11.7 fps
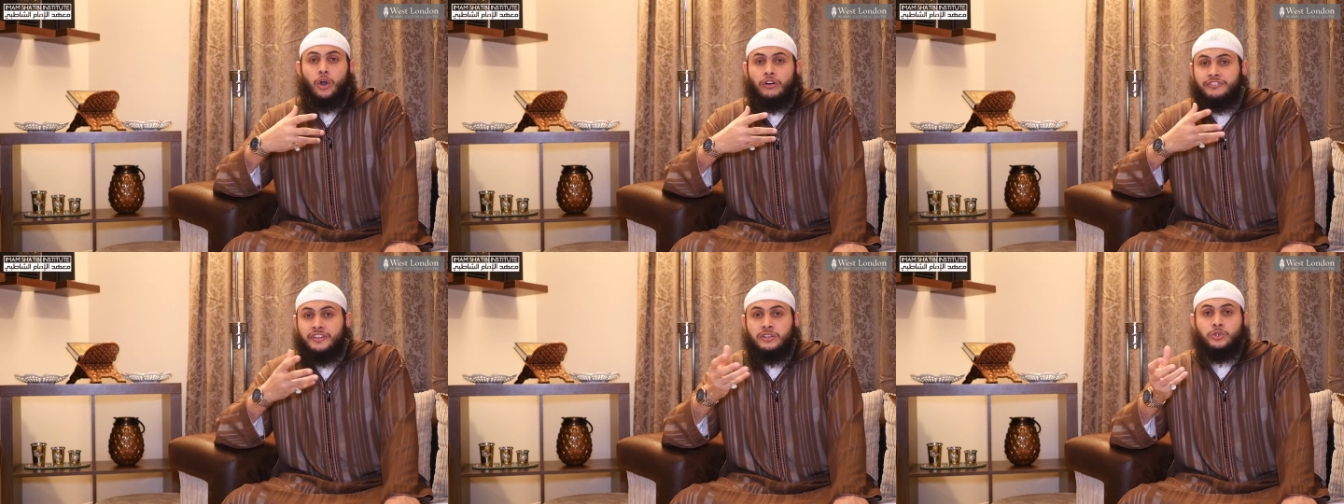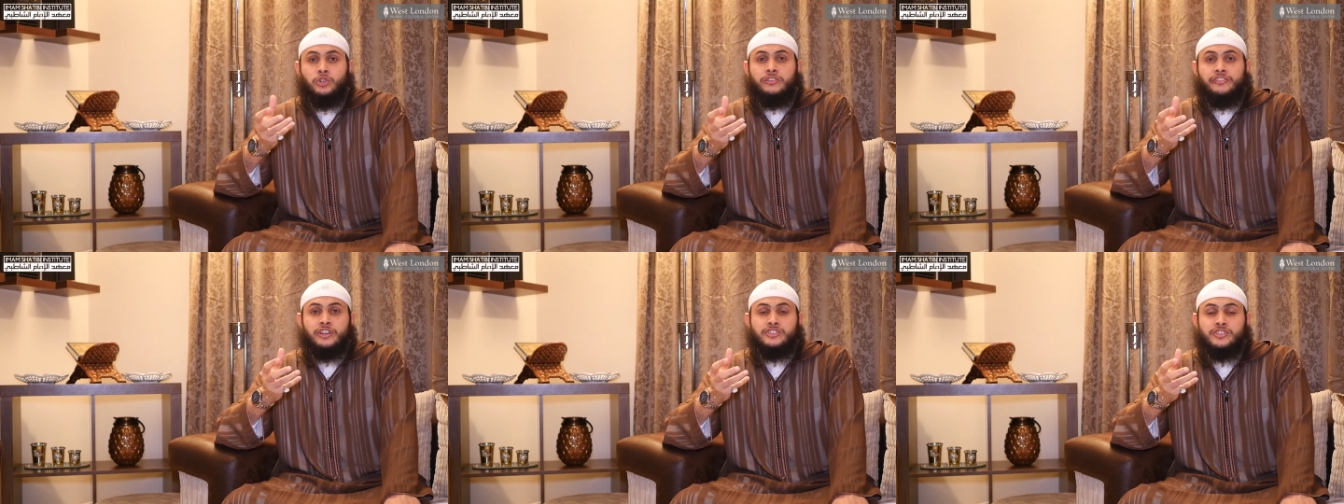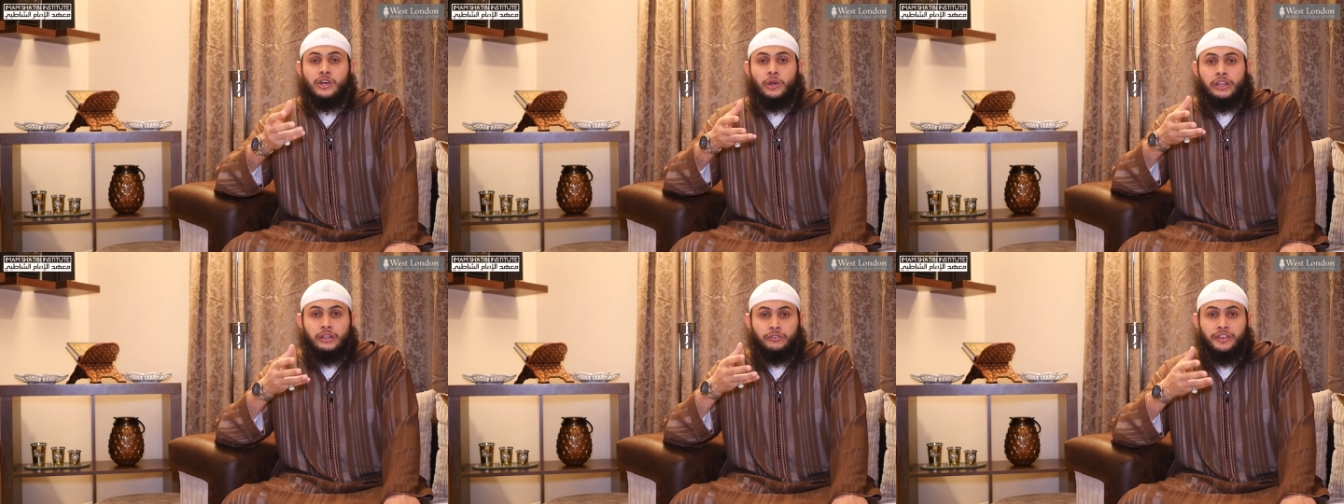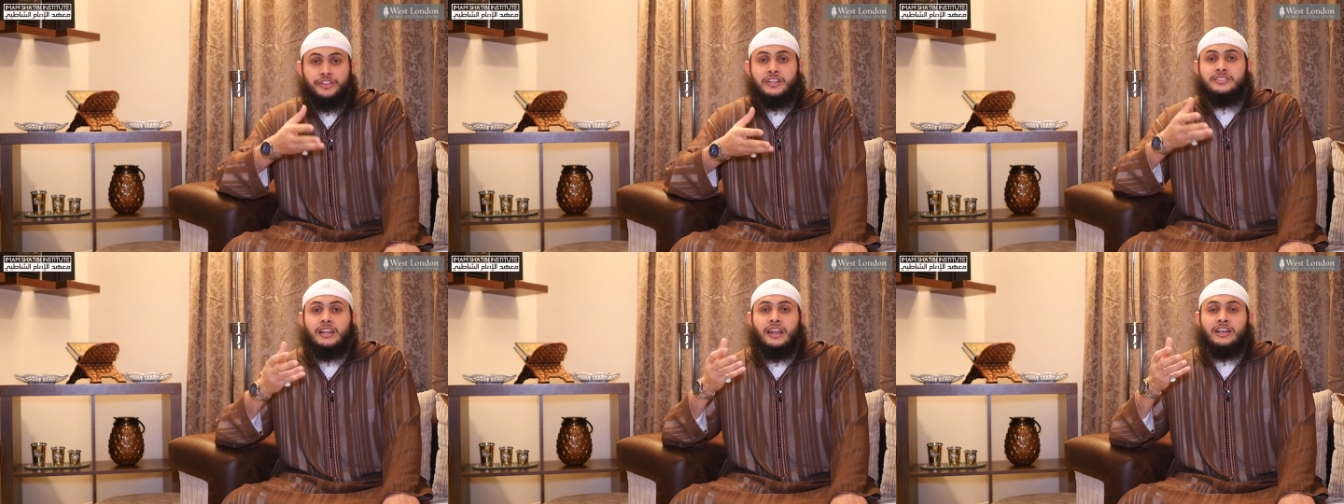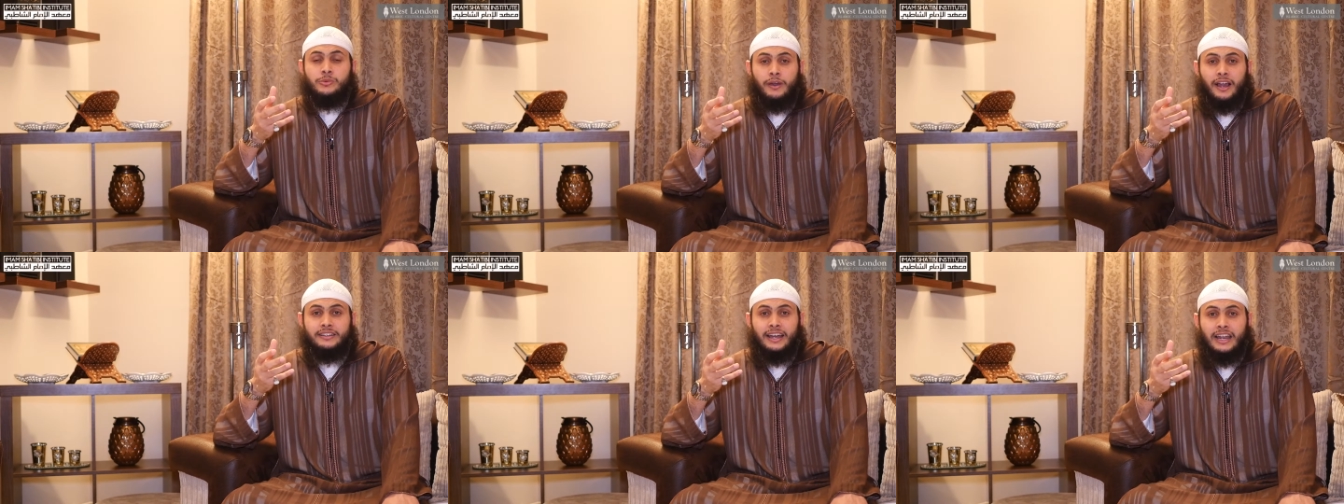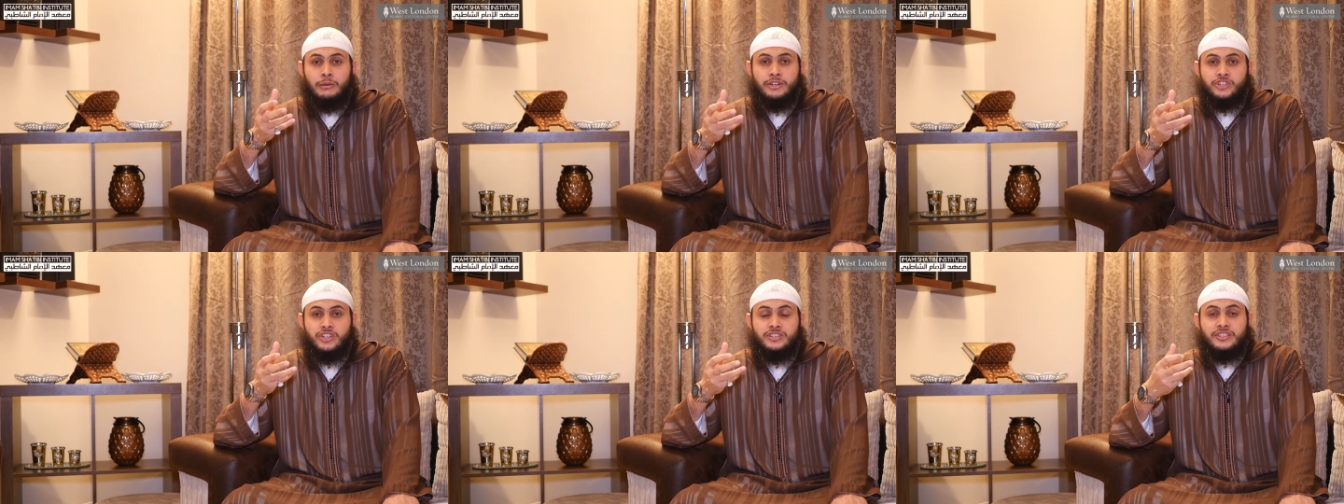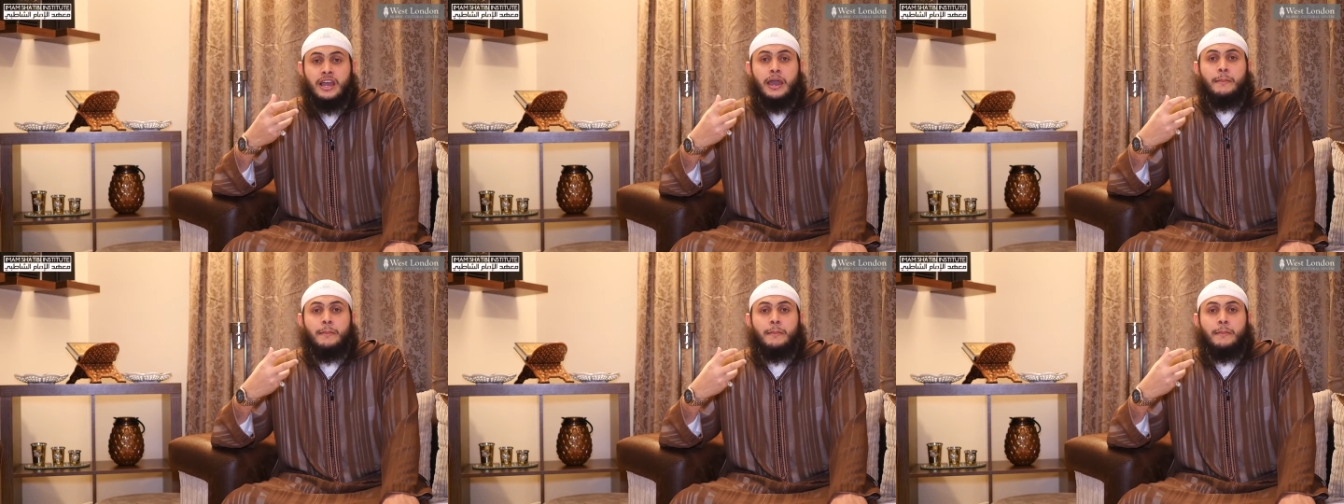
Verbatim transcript: of the universe and of the things Allah subhanahu wa ta'ala mentions